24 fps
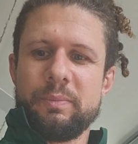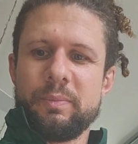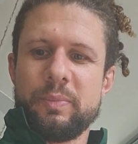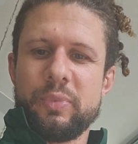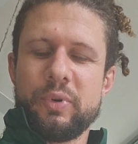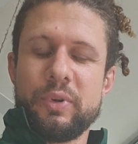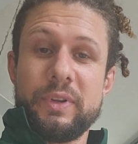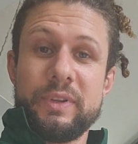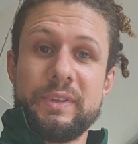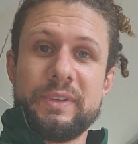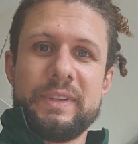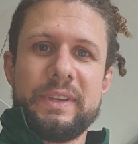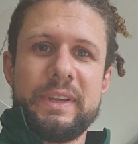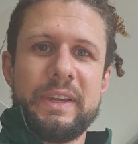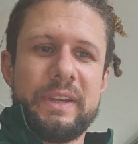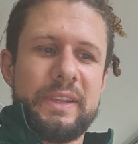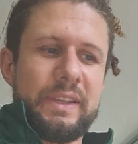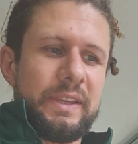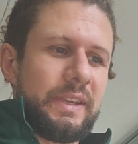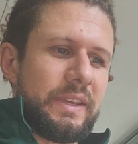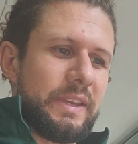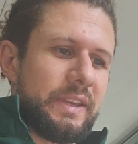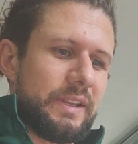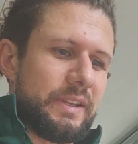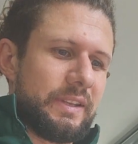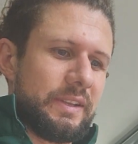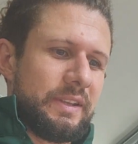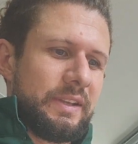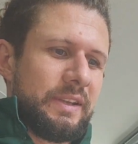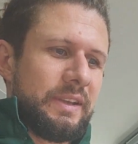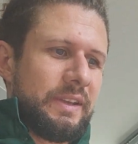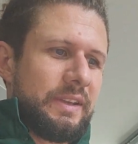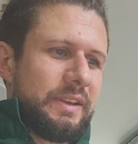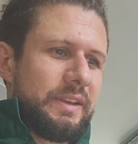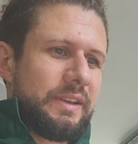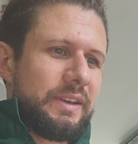putting together kit
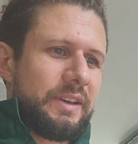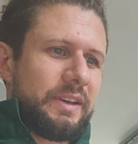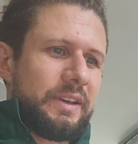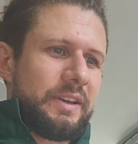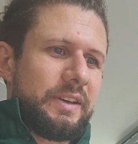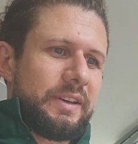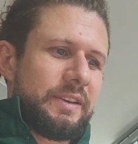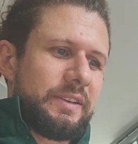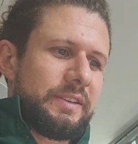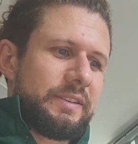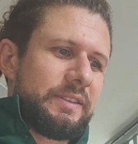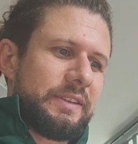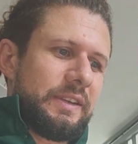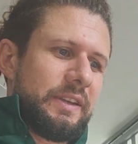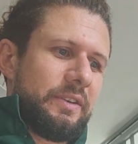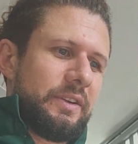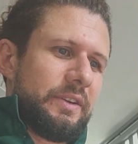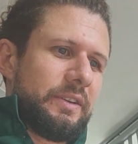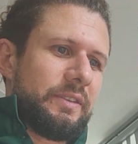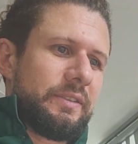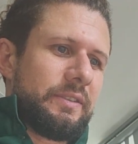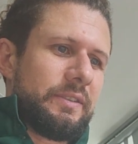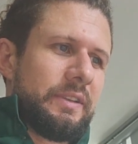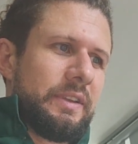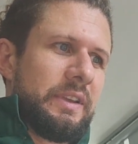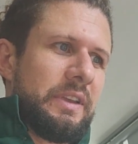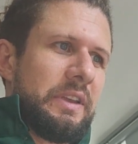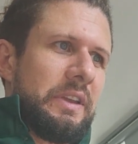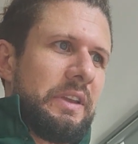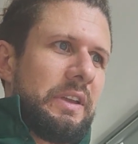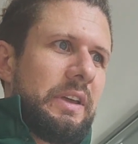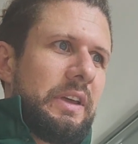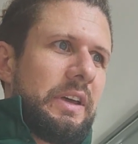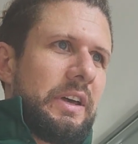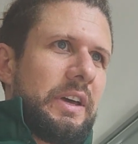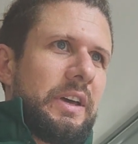series.
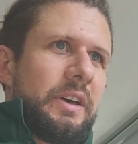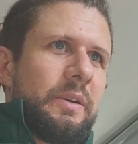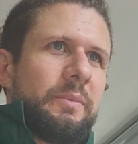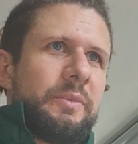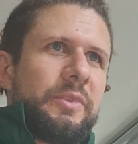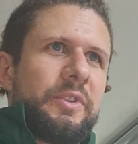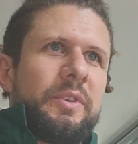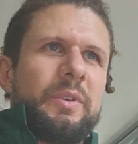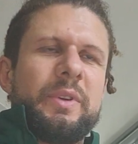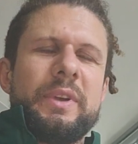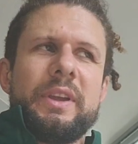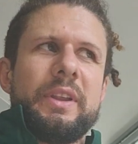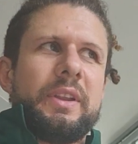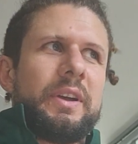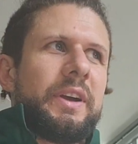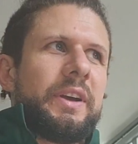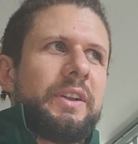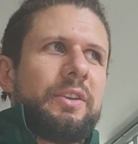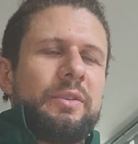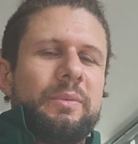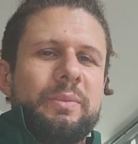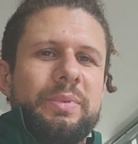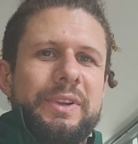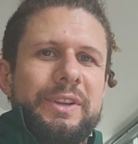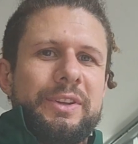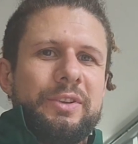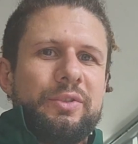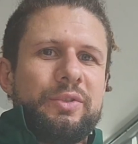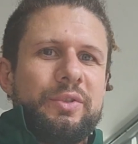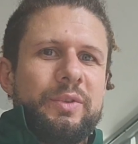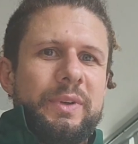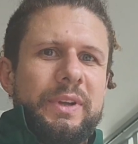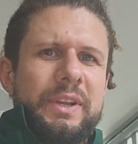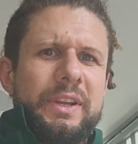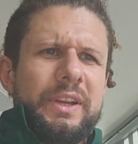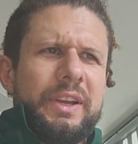So again, I don't plan on
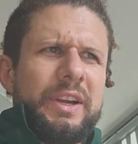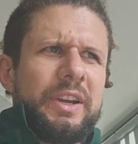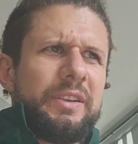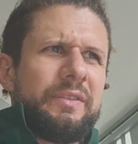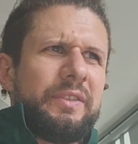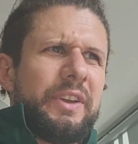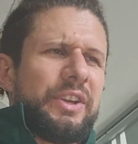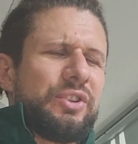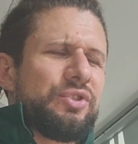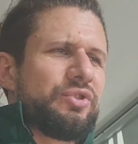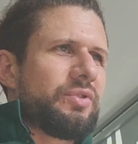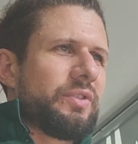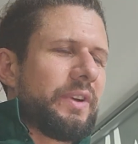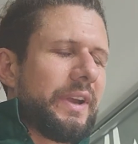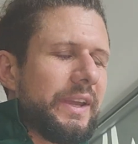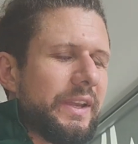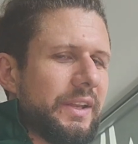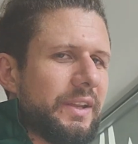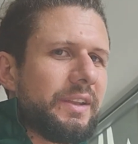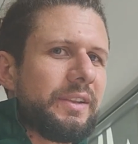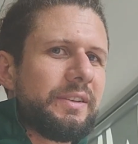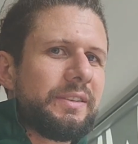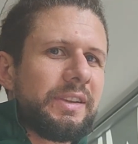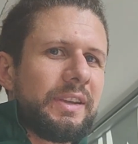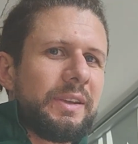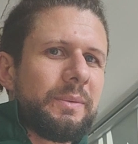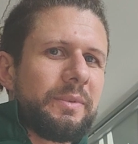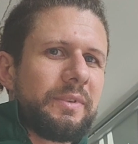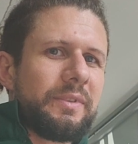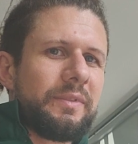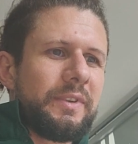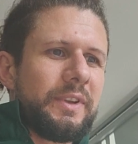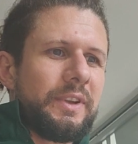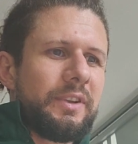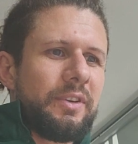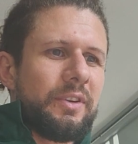doing any kind of like training tips
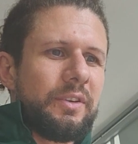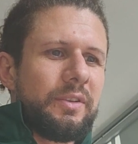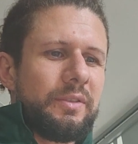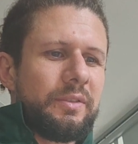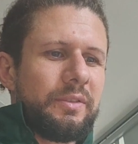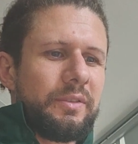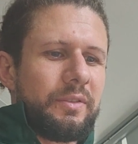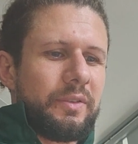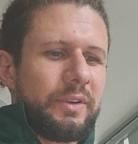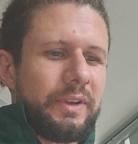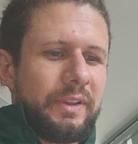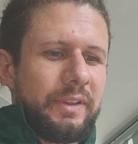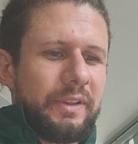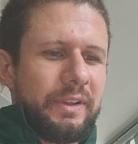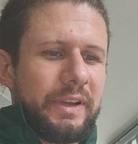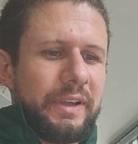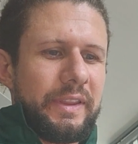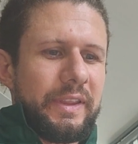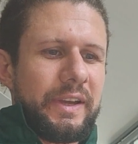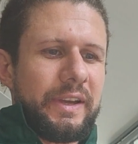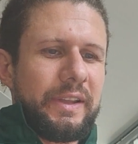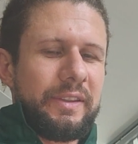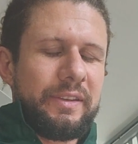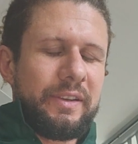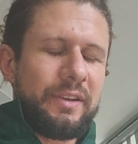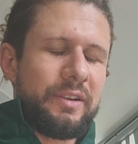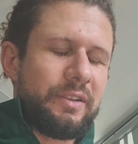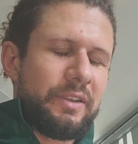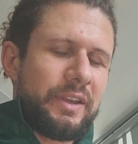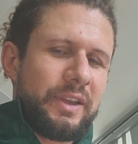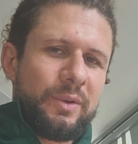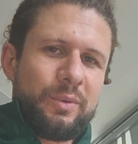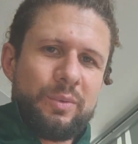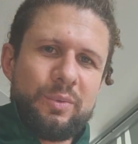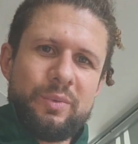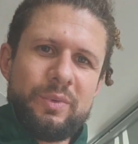videos or anything like that. There are
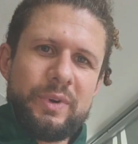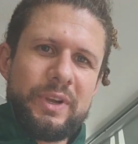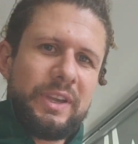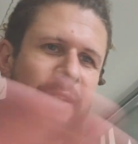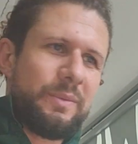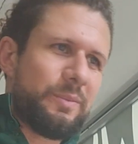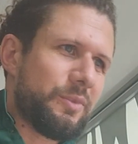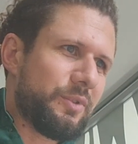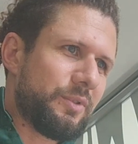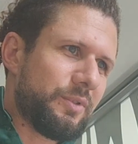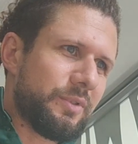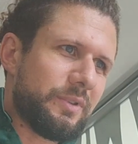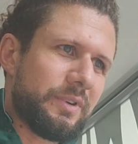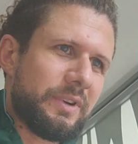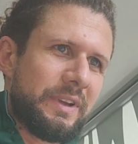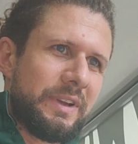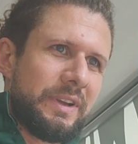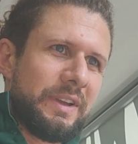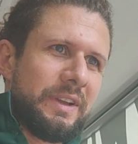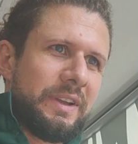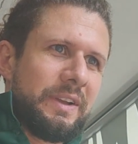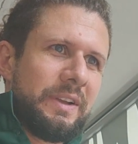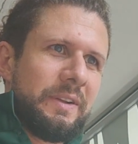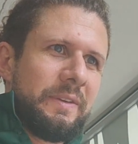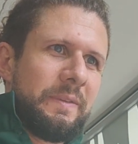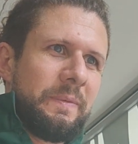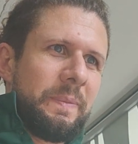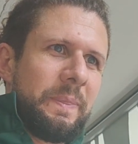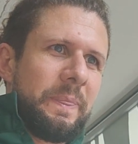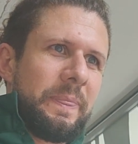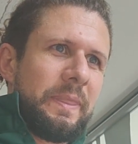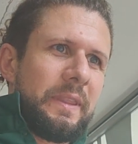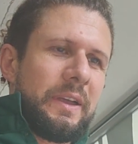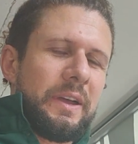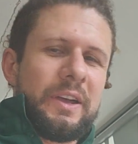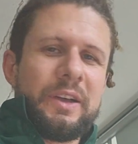like
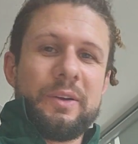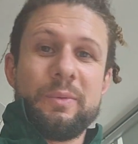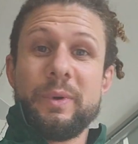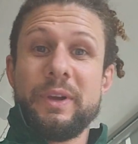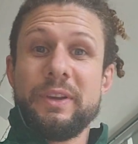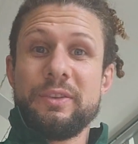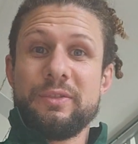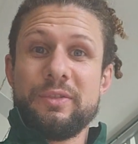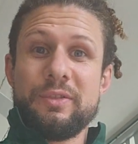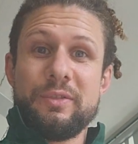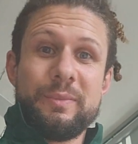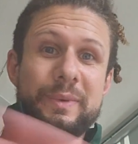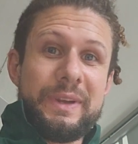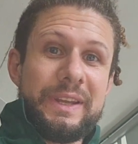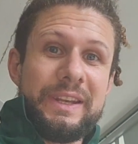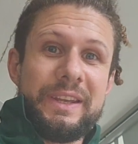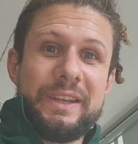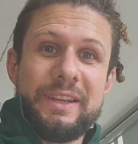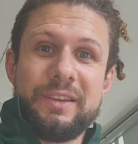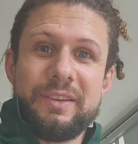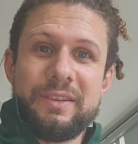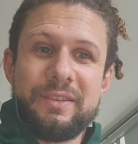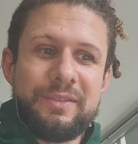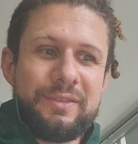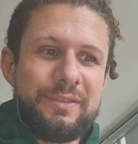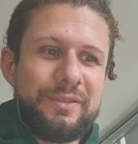way too many